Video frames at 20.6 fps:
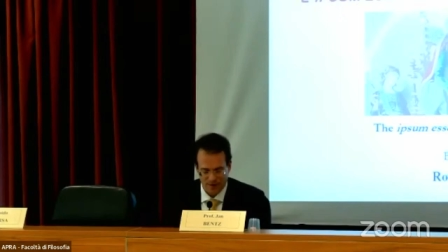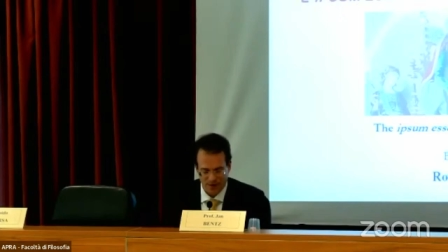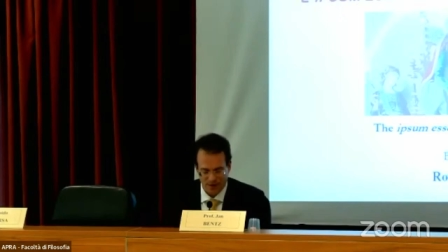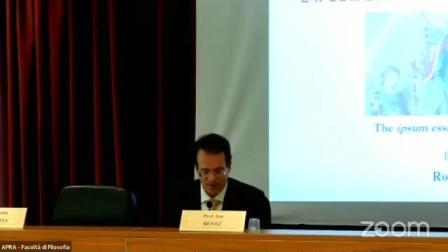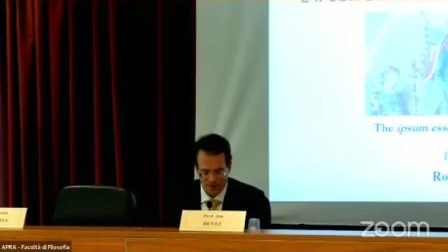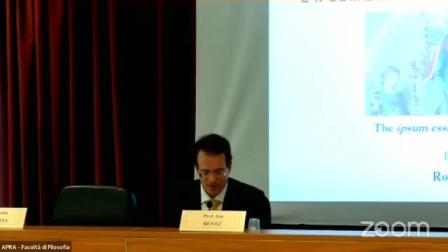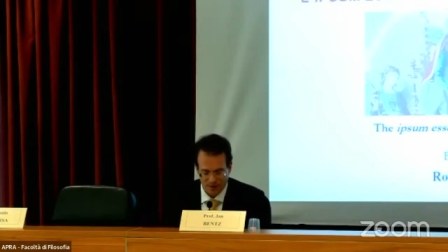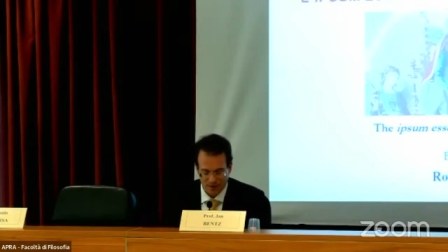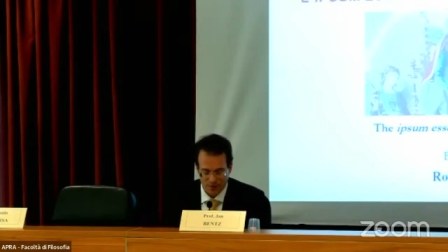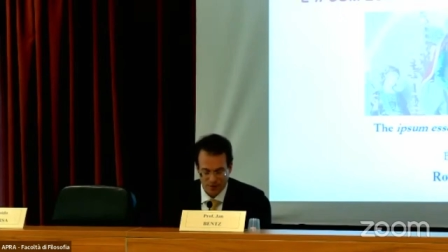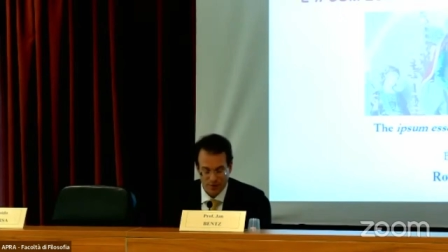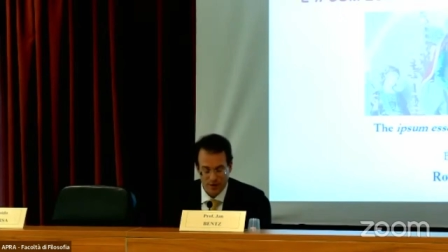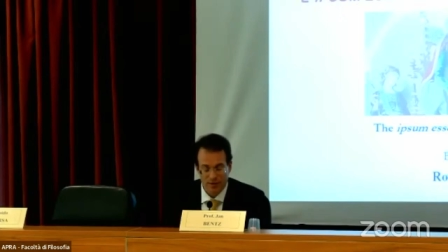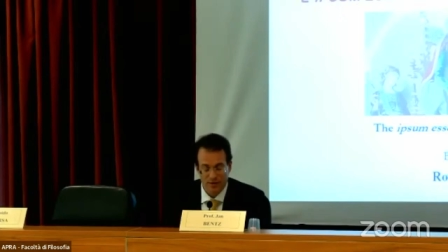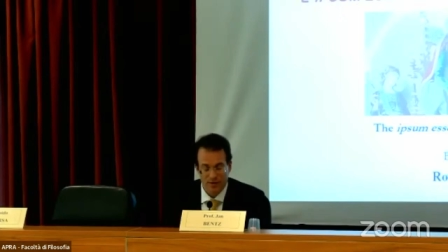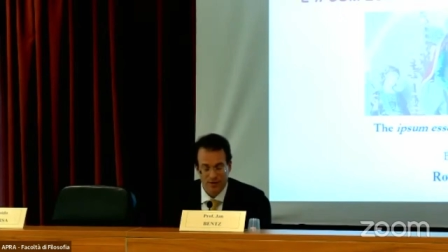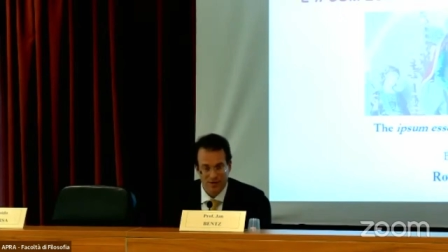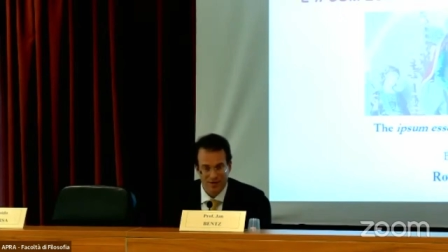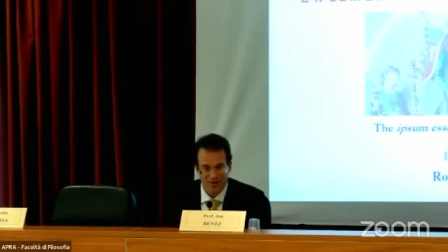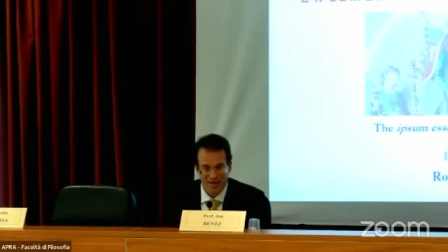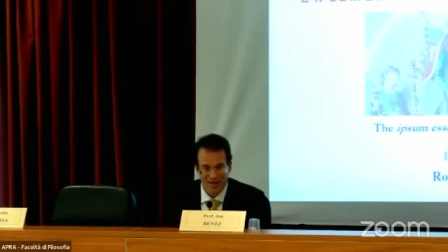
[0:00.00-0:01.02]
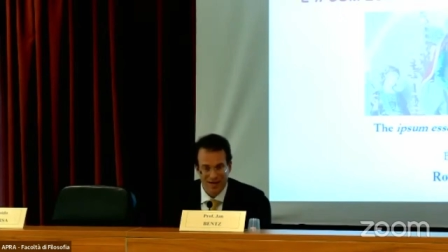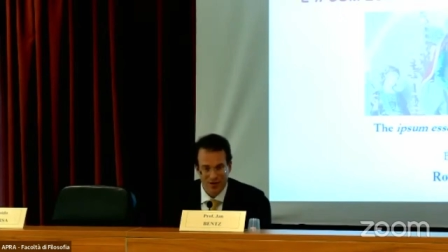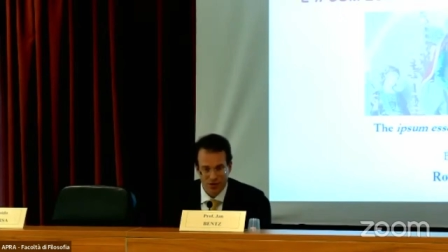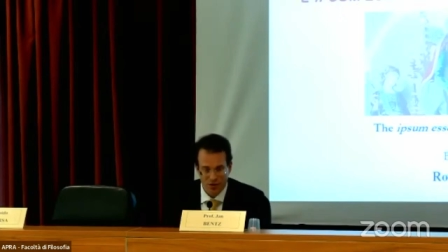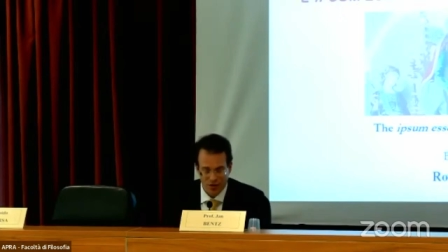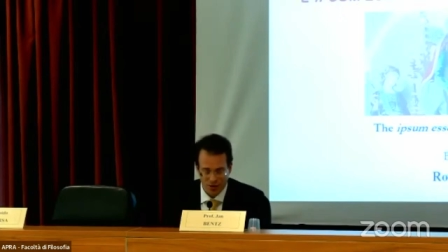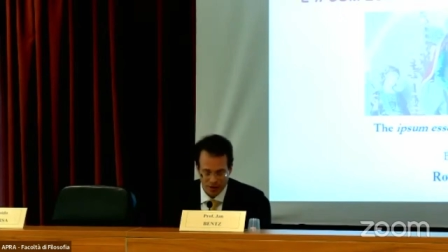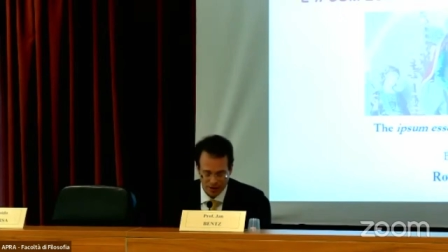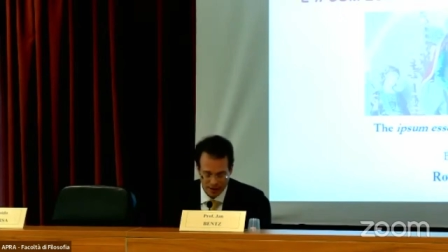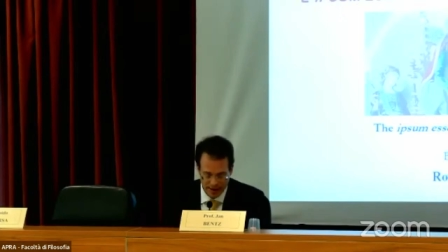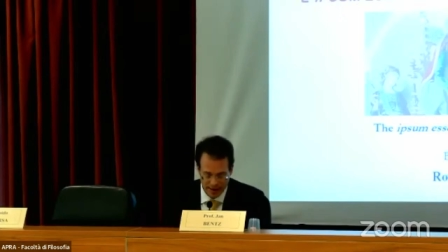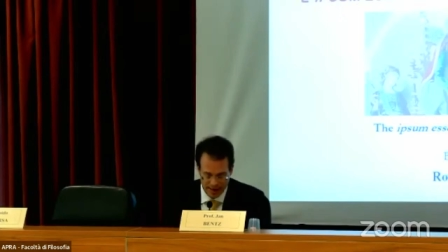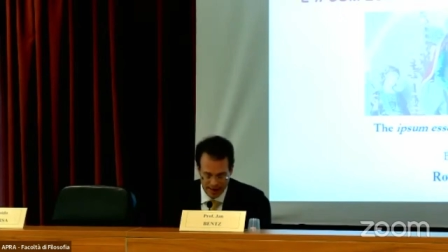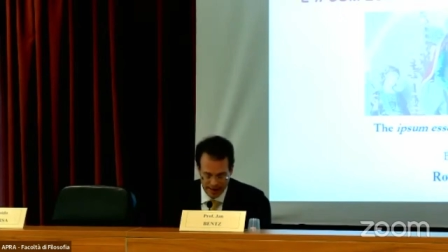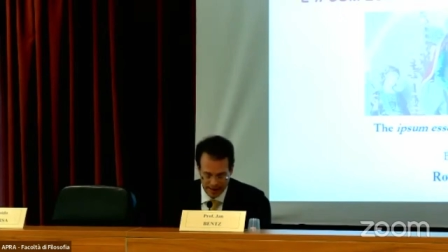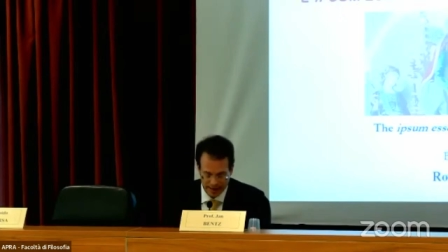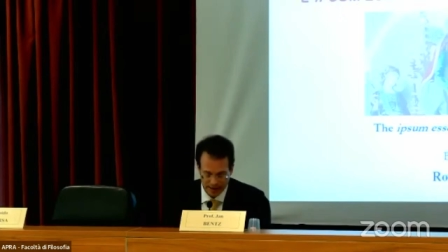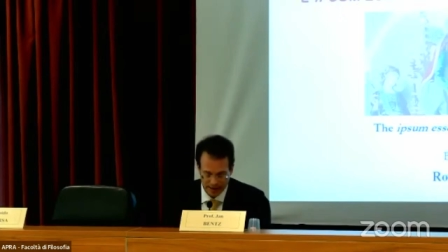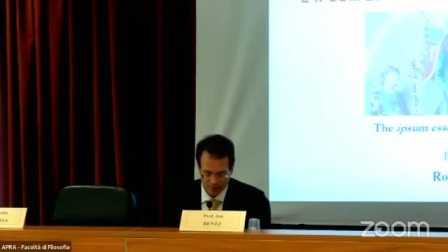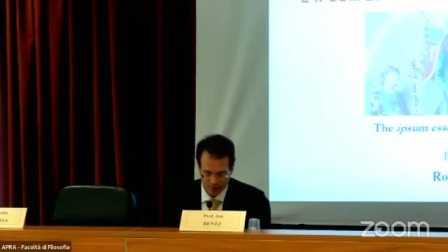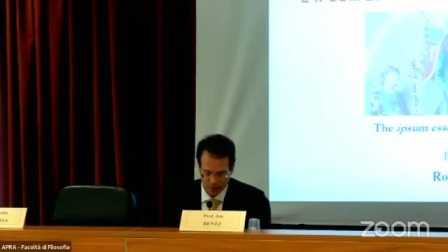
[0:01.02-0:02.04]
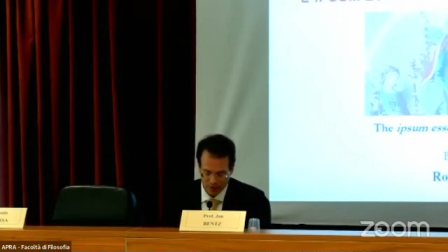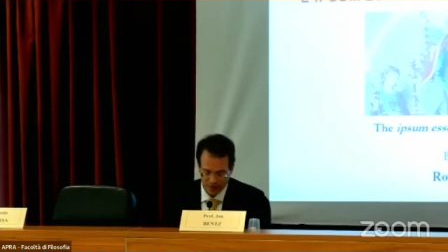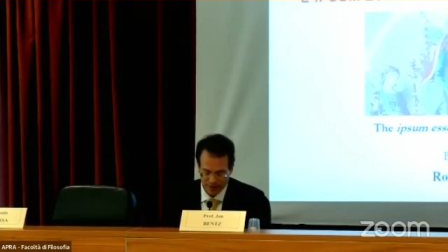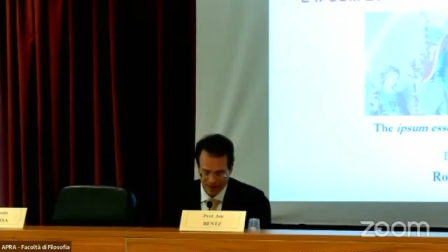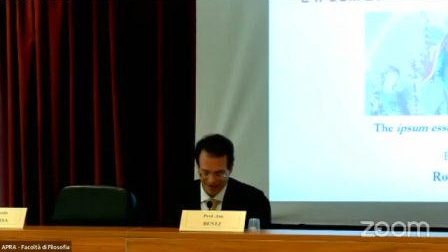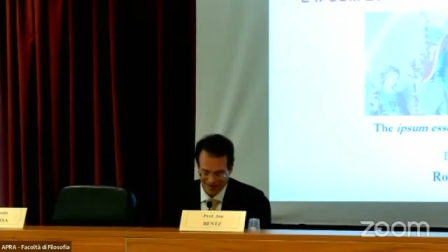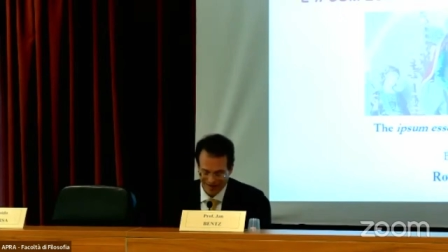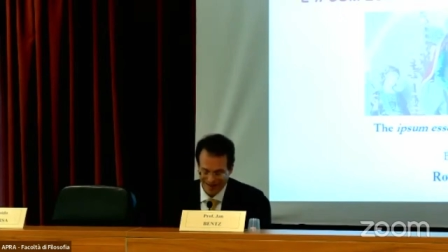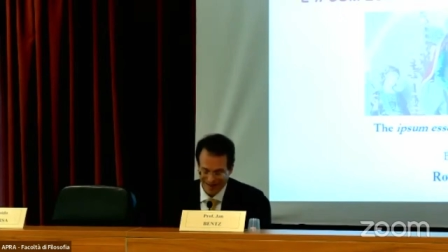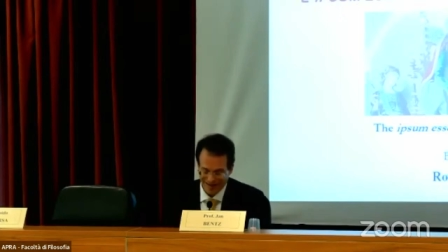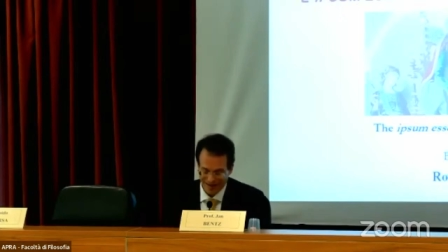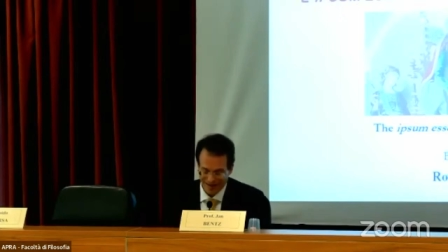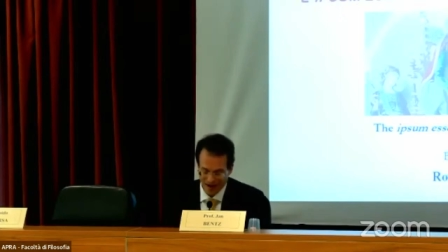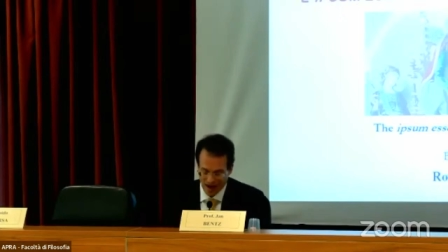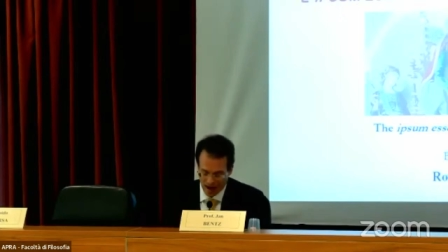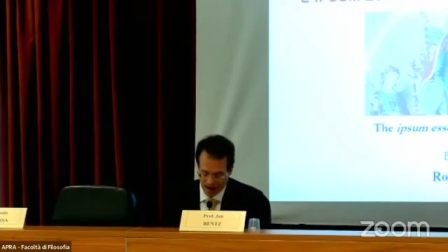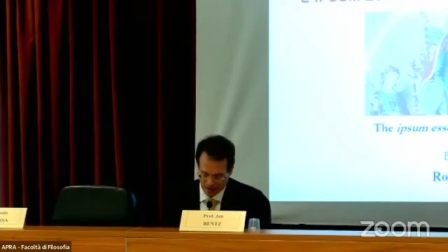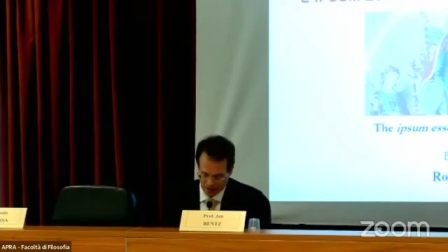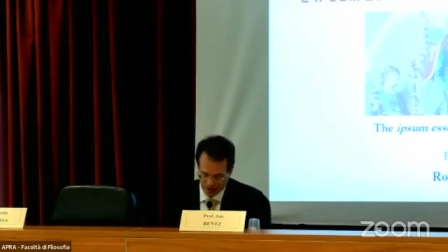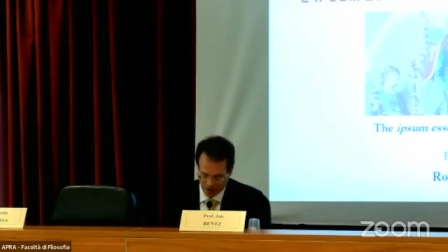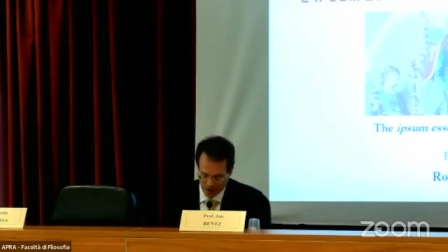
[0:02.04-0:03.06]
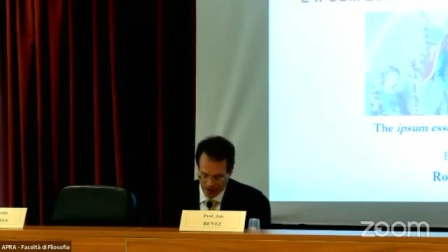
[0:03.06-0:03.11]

since the real distinction is precisely not